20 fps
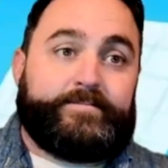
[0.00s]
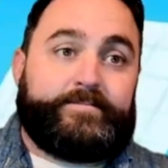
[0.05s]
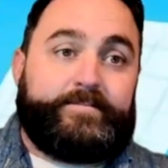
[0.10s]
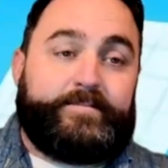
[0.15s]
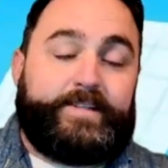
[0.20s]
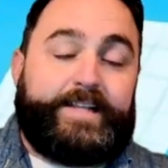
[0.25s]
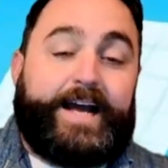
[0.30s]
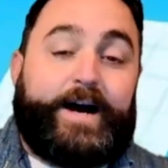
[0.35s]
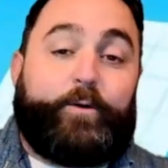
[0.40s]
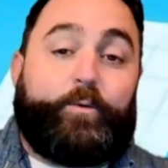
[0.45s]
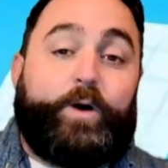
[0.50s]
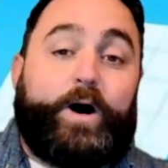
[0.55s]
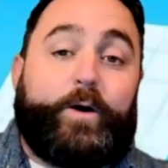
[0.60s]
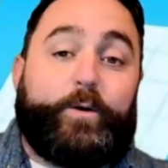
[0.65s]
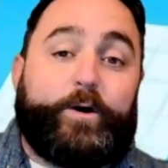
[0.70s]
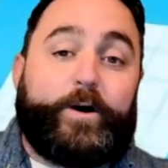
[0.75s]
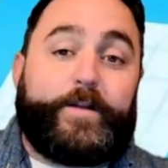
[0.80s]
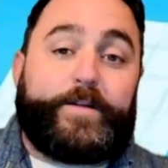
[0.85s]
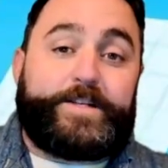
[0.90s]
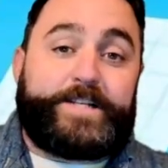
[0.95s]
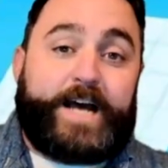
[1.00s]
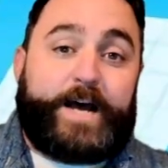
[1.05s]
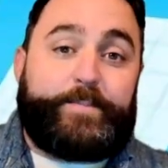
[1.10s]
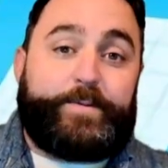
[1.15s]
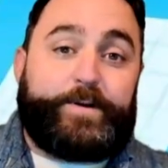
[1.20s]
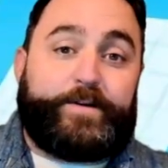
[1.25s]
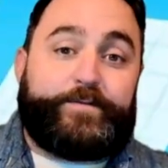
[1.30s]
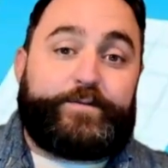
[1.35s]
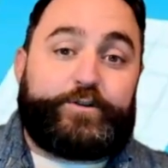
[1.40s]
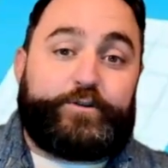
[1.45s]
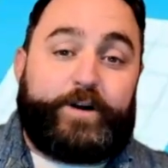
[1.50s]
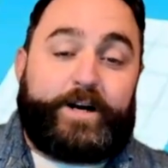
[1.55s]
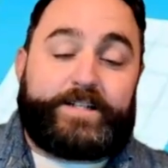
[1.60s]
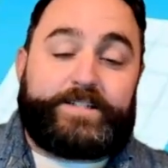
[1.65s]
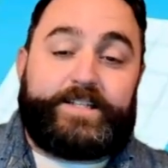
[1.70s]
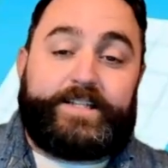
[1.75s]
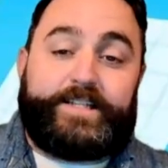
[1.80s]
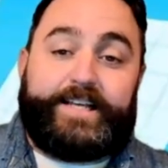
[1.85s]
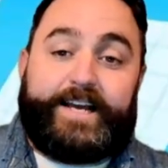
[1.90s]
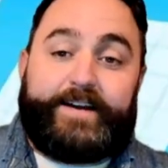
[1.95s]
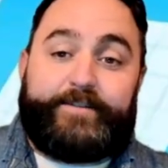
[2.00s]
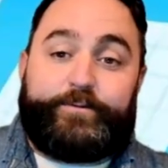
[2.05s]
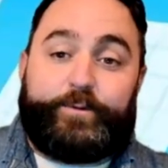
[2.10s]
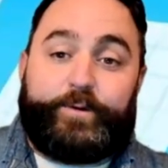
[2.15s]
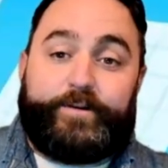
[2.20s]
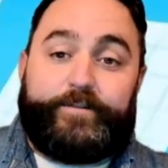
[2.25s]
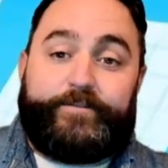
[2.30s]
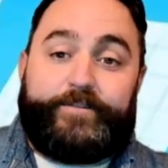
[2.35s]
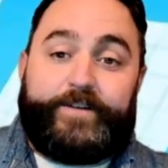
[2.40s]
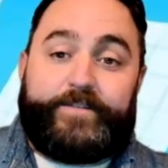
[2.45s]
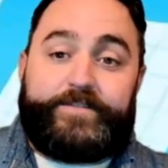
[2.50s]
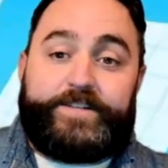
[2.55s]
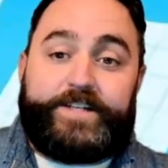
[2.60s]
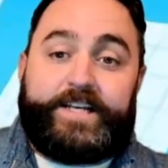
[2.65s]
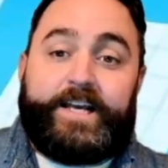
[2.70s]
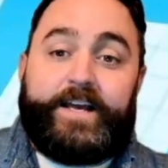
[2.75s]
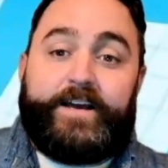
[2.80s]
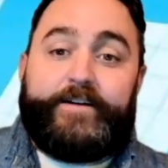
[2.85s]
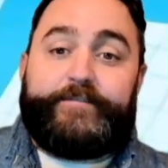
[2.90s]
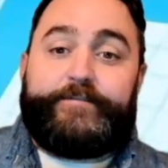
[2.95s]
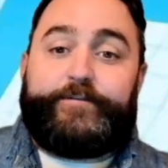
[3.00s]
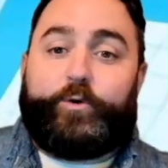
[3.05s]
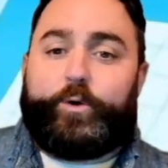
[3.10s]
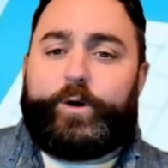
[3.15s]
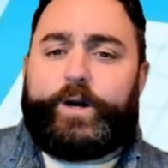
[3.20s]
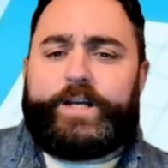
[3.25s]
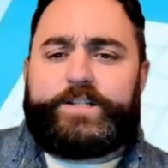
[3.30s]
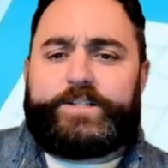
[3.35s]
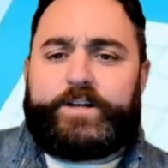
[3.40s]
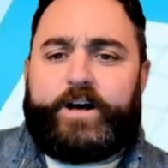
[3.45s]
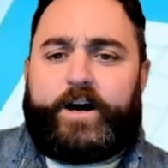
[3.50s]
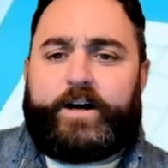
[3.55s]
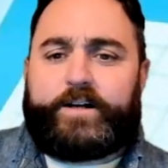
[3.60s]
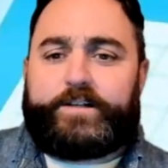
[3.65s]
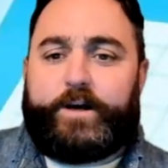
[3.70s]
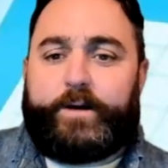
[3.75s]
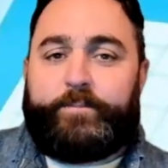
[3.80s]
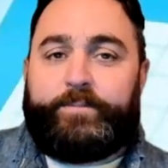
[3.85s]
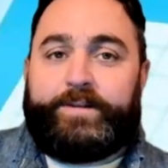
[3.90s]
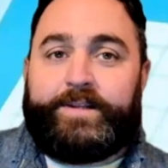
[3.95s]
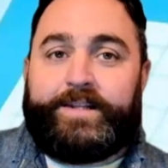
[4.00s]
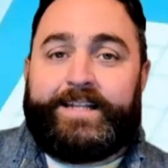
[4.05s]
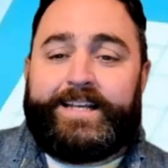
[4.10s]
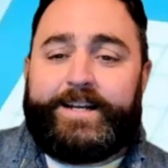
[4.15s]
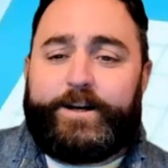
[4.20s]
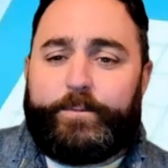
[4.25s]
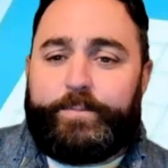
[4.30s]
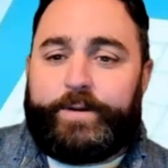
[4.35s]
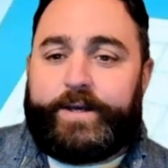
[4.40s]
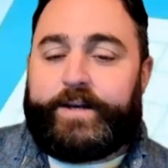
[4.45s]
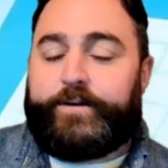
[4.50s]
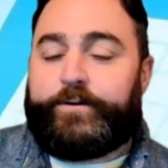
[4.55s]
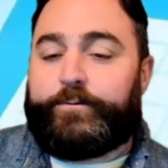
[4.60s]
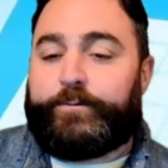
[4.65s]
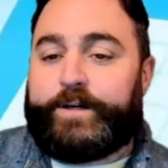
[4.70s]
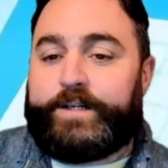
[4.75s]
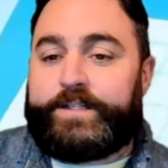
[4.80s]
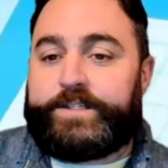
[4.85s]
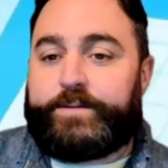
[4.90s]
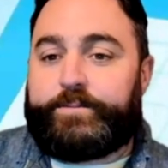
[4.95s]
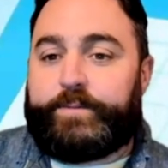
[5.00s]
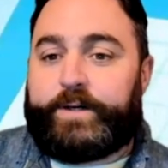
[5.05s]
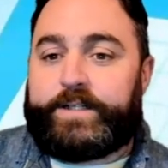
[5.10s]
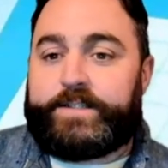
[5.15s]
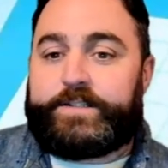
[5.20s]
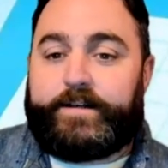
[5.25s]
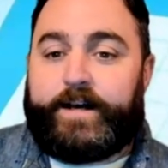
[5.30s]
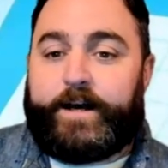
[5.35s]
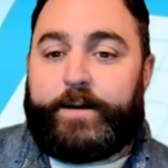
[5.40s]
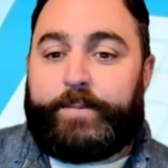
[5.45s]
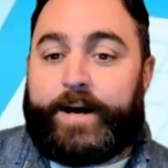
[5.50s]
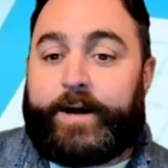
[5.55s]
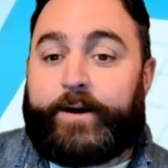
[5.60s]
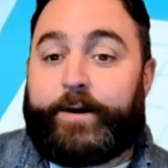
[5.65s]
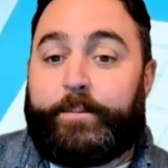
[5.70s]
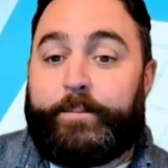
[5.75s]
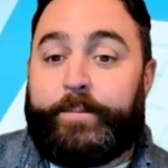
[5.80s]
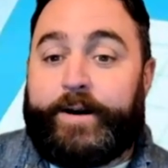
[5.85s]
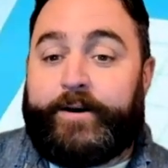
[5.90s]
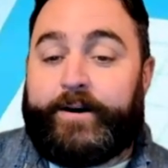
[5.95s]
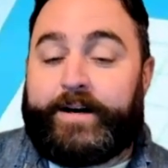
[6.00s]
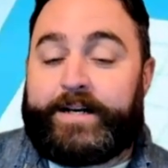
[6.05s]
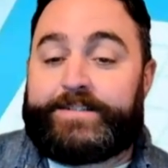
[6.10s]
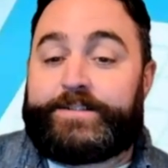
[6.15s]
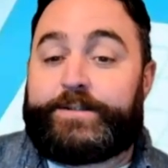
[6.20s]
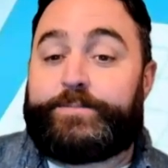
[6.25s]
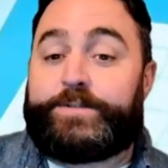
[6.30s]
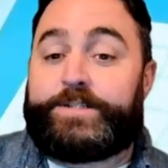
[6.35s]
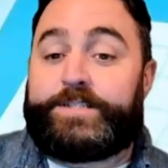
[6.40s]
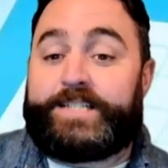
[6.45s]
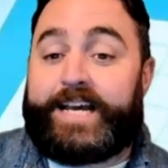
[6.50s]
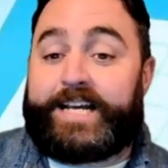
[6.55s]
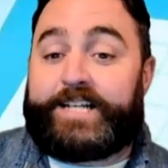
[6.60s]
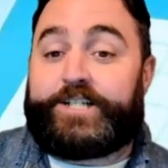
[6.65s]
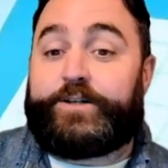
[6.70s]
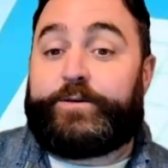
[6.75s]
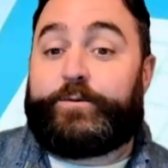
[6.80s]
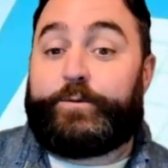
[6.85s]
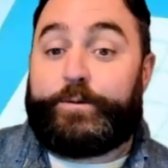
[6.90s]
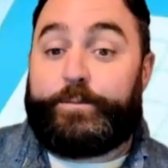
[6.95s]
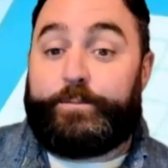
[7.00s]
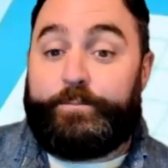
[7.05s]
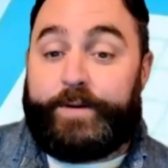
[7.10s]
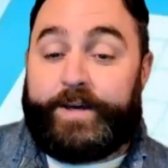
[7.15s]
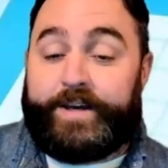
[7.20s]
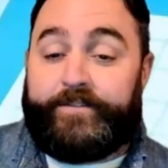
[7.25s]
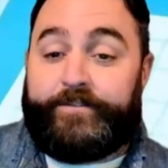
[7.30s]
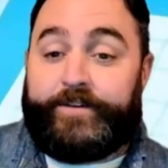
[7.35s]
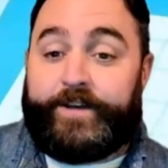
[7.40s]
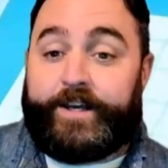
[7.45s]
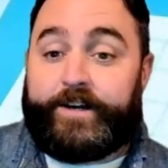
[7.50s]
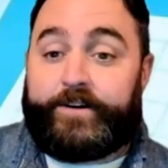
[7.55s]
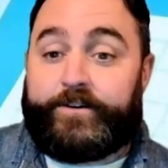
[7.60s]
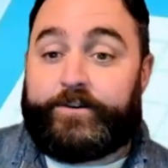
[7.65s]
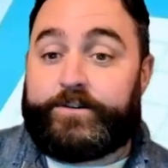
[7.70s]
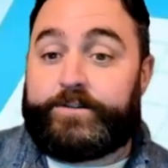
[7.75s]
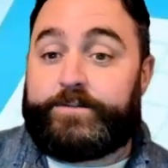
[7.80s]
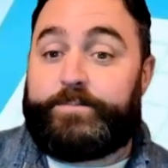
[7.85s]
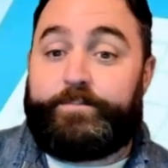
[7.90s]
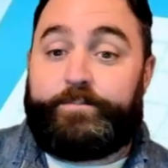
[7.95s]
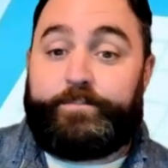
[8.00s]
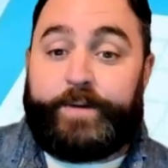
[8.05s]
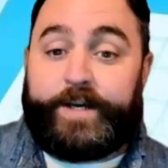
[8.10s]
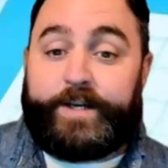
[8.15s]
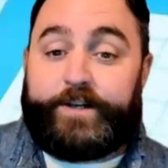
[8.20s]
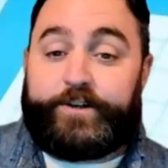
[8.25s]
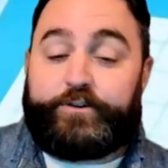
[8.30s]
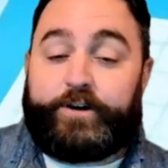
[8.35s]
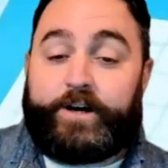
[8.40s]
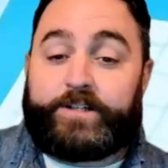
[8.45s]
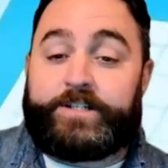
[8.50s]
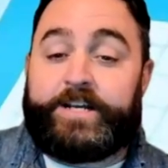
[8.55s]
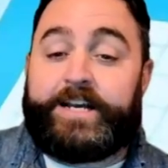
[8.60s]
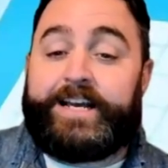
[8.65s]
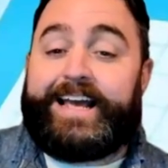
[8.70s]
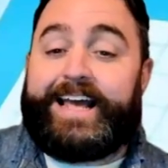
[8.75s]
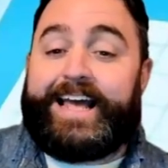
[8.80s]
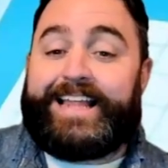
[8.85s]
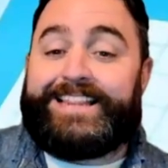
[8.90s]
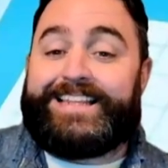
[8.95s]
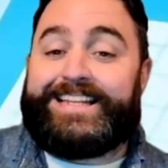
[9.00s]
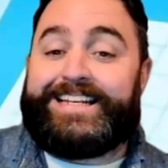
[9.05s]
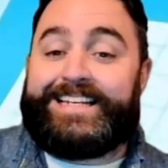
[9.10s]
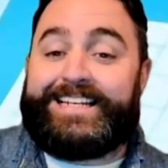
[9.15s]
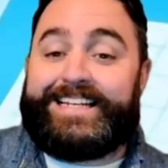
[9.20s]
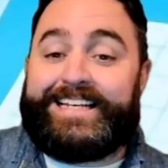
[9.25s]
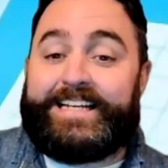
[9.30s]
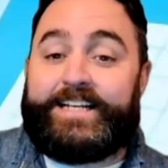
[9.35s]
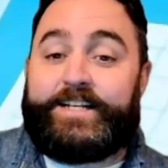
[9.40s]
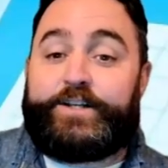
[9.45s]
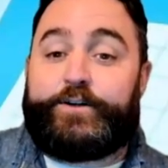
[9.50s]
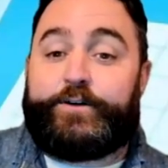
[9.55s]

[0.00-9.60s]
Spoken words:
Now, while we're on the topic of trucks and the F-150, Ford has talked a little bit in recent months about America's obsession with big vehicles, big trucks, and the need to